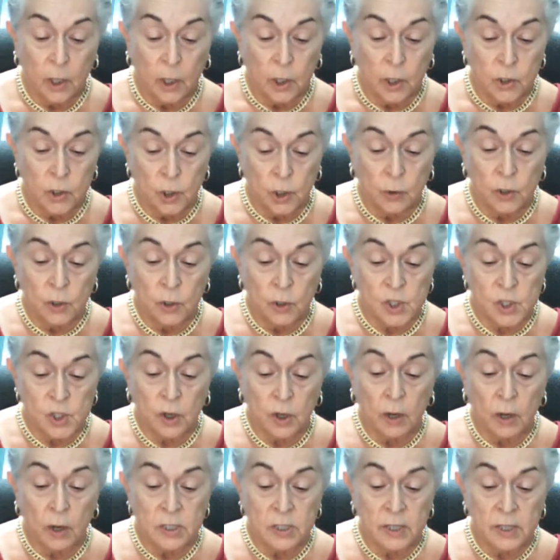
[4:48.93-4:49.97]
Jonah
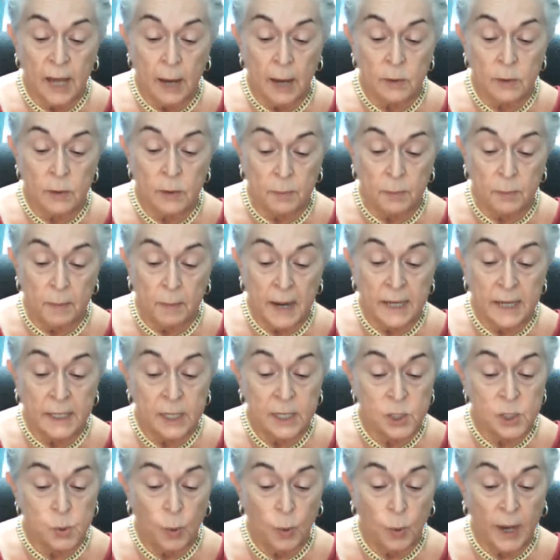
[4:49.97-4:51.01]
started out and made
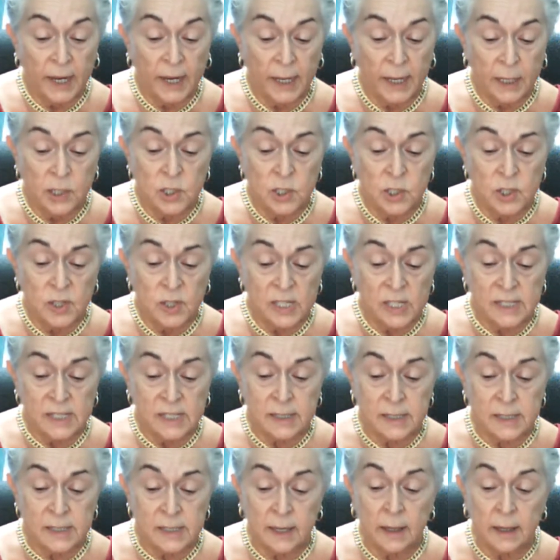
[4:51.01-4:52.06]
his way into the
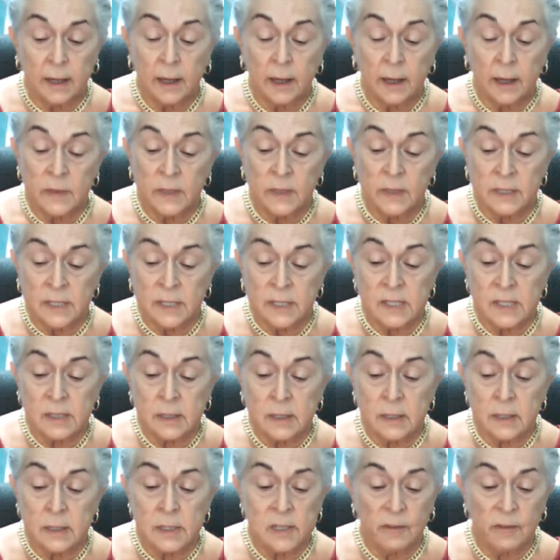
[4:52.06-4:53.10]
city, the
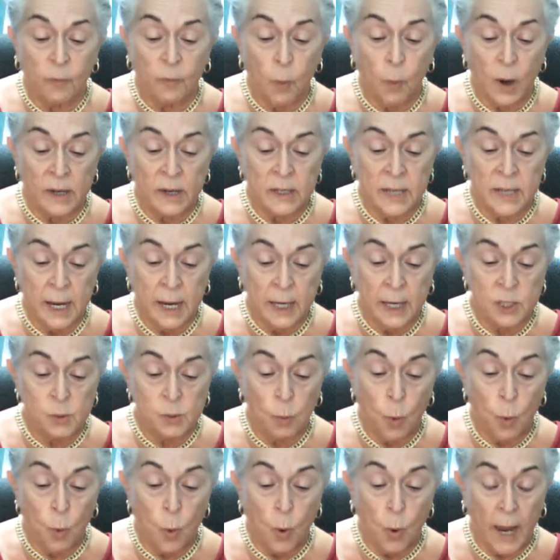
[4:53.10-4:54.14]
distance of 1 day's
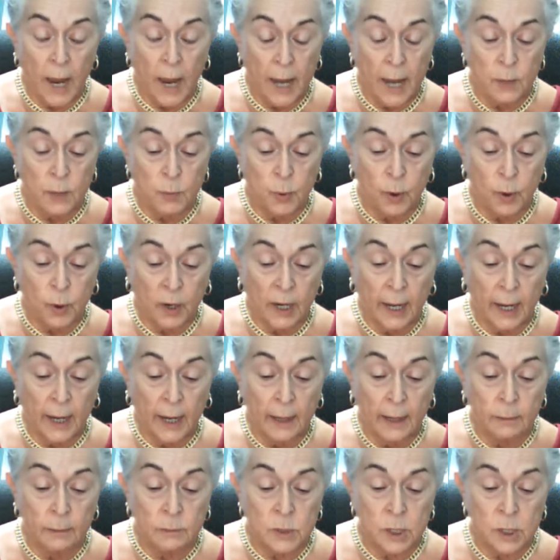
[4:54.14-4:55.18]
walk, and proclaimed,